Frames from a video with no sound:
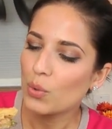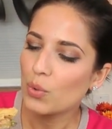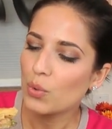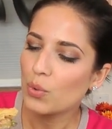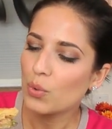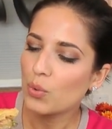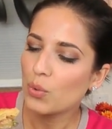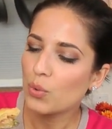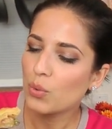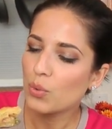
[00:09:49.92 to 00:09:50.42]

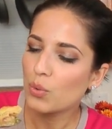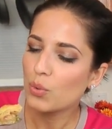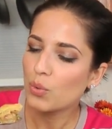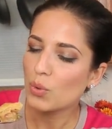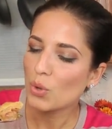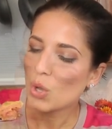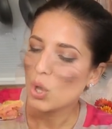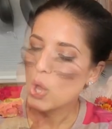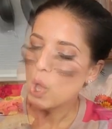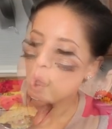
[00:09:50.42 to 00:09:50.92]

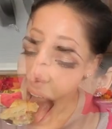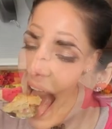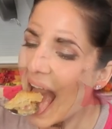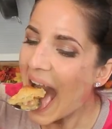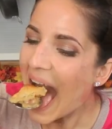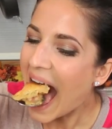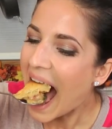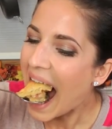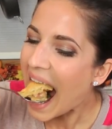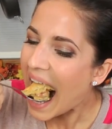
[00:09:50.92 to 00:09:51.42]

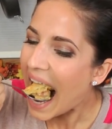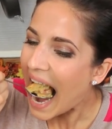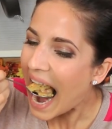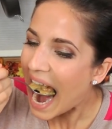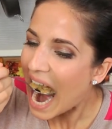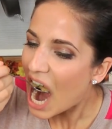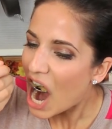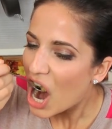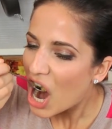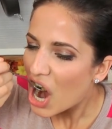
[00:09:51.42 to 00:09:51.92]

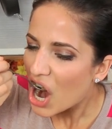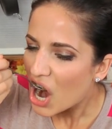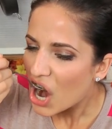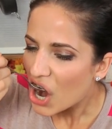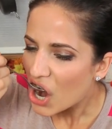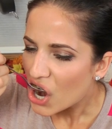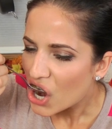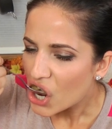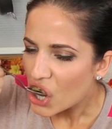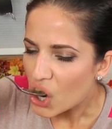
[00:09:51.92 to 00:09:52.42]

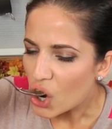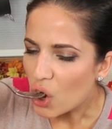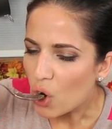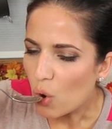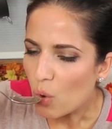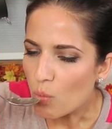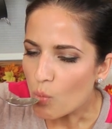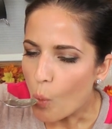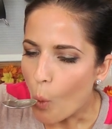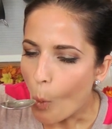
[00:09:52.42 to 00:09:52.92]

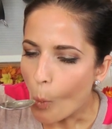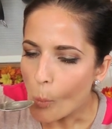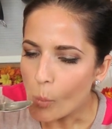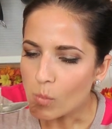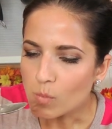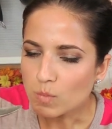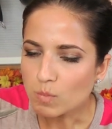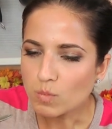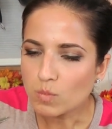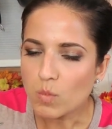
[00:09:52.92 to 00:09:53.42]

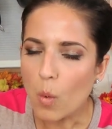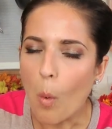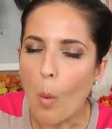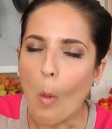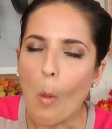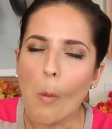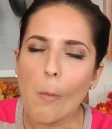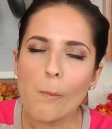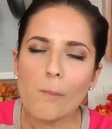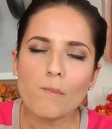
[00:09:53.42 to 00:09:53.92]

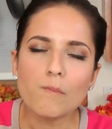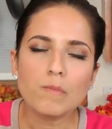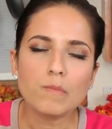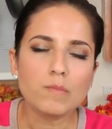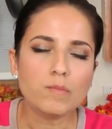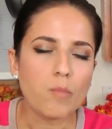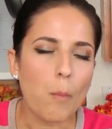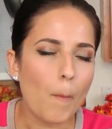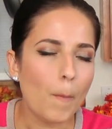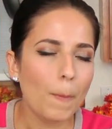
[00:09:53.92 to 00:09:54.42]

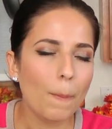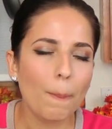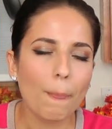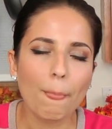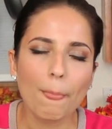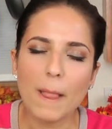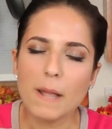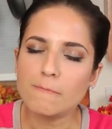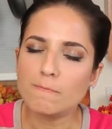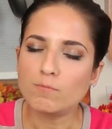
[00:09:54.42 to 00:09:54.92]

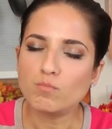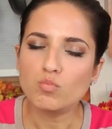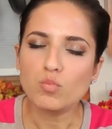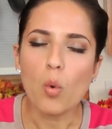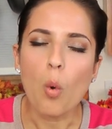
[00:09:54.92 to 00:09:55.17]
Nothing is said.